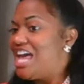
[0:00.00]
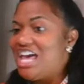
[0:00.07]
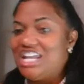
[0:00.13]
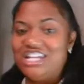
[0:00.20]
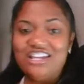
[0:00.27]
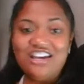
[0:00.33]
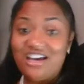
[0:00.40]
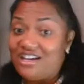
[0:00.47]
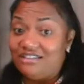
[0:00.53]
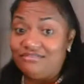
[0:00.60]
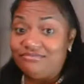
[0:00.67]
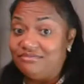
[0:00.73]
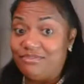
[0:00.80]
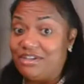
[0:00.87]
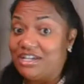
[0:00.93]
None.
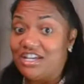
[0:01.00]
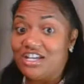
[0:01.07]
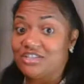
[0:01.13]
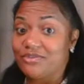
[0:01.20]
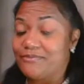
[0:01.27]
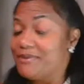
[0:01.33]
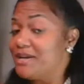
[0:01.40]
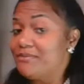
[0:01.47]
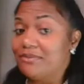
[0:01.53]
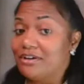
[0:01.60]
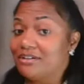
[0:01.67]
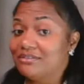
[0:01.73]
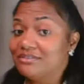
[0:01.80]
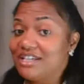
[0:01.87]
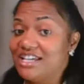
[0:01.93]
Because
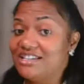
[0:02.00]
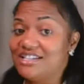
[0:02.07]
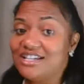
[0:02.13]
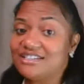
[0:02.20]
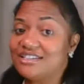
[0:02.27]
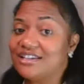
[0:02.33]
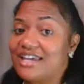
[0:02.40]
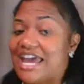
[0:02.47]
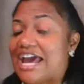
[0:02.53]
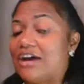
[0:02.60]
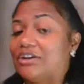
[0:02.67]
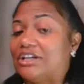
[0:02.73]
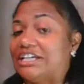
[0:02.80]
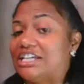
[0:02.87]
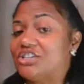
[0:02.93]
remember, it doesn't
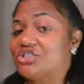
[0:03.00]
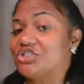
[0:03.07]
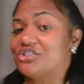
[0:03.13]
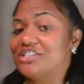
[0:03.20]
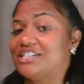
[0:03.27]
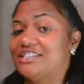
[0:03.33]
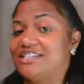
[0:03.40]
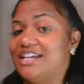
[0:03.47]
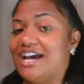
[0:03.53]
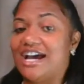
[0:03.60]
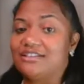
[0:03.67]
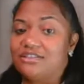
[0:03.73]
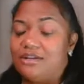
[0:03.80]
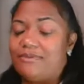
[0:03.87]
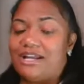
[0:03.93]
count against your
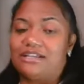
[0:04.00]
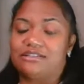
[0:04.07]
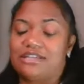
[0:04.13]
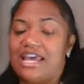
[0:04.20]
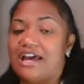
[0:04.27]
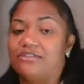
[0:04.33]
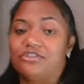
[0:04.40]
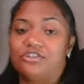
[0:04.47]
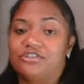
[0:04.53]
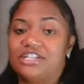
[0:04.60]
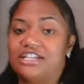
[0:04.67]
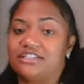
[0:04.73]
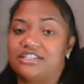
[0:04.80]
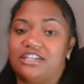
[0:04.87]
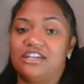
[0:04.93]
DTI. Nobody's counting your
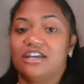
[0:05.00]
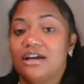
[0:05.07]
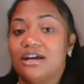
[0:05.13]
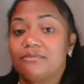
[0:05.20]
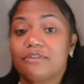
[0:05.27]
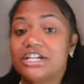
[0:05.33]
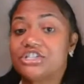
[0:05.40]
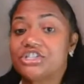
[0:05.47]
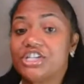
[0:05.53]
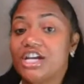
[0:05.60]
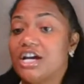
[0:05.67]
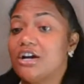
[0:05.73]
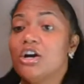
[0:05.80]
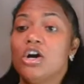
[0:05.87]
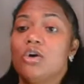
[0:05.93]
debt to income
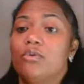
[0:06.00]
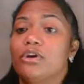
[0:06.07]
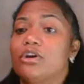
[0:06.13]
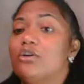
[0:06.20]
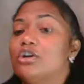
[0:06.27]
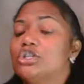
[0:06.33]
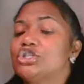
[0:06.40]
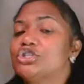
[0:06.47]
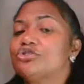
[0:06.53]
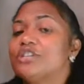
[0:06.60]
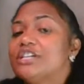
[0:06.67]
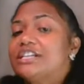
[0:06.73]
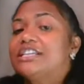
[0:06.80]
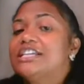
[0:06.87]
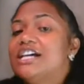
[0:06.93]
ratio. We're going
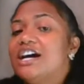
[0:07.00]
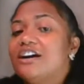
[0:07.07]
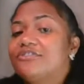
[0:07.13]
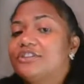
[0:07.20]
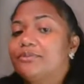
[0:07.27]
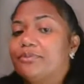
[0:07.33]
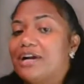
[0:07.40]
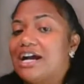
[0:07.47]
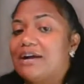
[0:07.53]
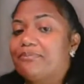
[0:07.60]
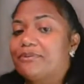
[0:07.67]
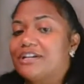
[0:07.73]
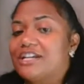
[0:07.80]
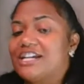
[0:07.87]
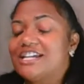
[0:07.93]
strictly off the
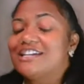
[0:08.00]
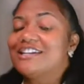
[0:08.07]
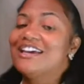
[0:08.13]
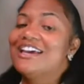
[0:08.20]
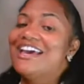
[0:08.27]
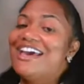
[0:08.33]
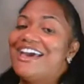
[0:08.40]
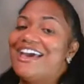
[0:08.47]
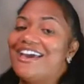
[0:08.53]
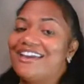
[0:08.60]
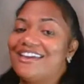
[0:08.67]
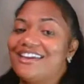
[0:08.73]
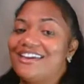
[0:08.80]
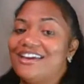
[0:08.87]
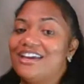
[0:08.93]
property,
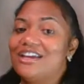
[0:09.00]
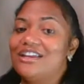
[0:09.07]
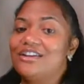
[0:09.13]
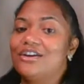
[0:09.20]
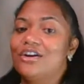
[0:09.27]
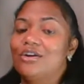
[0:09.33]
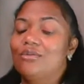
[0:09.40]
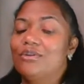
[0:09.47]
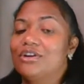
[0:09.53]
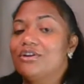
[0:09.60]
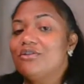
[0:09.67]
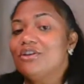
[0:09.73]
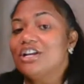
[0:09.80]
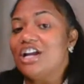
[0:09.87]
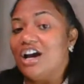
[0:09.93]
and we're
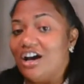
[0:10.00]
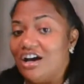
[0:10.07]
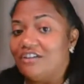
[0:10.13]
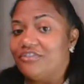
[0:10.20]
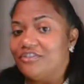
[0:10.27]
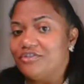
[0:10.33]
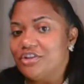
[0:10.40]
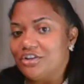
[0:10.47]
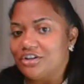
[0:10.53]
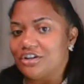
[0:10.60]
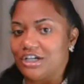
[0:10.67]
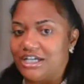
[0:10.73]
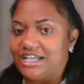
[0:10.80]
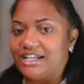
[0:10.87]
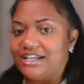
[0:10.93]
going off of your
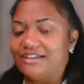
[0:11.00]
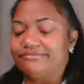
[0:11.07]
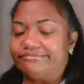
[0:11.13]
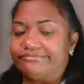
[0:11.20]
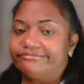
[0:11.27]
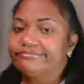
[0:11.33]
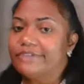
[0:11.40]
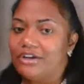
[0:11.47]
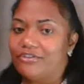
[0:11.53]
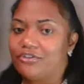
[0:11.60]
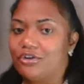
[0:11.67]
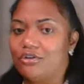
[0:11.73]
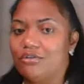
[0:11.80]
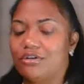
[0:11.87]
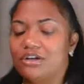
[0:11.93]
credit, of
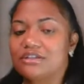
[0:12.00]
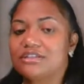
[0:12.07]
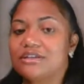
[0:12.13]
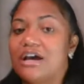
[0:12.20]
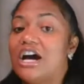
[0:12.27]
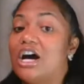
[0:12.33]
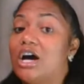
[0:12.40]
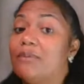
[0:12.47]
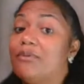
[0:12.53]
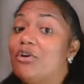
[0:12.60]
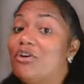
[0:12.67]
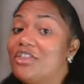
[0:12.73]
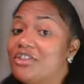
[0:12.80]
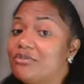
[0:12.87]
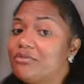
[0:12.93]
course.
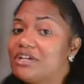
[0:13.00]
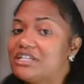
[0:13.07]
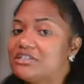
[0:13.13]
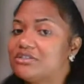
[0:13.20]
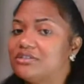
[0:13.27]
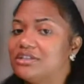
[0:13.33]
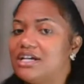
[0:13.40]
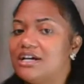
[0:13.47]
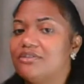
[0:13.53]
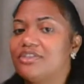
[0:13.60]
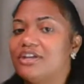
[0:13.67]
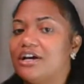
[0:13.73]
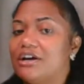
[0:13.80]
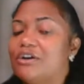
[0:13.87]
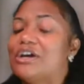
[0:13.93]
On the rental loan,
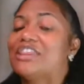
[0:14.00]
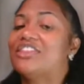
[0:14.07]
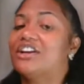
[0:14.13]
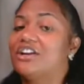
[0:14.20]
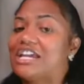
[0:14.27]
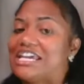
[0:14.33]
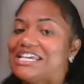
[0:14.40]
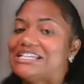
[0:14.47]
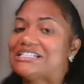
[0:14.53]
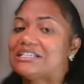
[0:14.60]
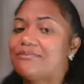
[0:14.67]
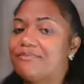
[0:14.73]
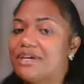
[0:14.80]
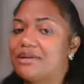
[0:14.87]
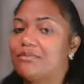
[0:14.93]
though, there is a
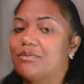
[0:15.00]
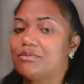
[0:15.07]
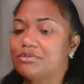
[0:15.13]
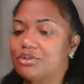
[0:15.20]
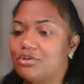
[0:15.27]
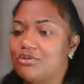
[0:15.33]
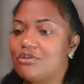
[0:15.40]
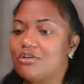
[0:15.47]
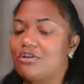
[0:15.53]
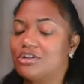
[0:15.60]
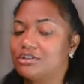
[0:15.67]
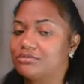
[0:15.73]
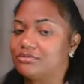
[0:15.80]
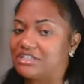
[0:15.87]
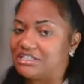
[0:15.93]
minimum score on
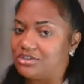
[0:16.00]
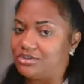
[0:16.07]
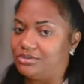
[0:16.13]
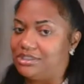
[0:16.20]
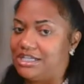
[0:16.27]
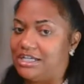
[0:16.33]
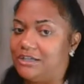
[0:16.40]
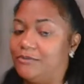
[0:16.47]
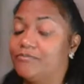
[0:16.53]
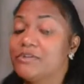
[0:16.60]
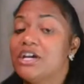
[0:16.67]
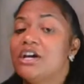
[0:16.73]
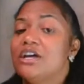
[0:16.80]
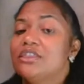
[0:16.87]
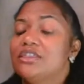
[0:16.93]
the rental loan.
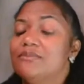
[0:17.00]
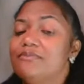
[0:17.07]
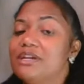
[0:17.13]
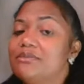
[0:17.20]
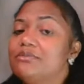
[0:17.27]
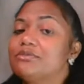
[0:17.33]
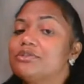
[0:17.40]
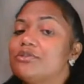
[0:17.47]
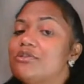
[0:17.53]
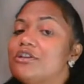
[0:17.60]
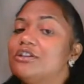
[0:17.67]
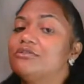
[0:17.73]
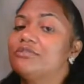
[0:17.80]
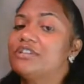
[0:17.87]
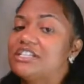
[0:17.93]
The minimum score on
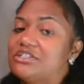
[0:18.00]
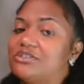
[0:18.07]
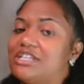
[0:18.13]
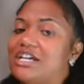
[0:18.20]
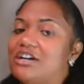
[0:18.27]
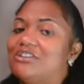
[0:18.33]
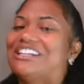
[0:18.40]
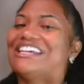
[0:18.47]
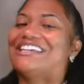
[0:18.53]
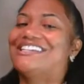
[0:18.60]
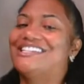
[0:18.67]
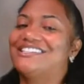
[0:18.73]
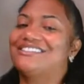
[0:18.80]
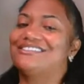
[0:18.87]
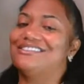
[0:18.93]
a rental loan
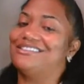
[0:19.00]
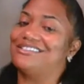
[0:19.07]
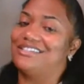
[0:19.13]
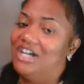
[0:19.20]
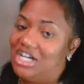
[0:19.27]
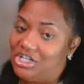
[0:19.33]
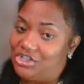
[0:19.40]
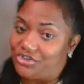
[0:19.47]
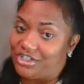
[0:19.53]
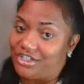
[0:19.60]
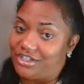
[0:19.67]
is 600.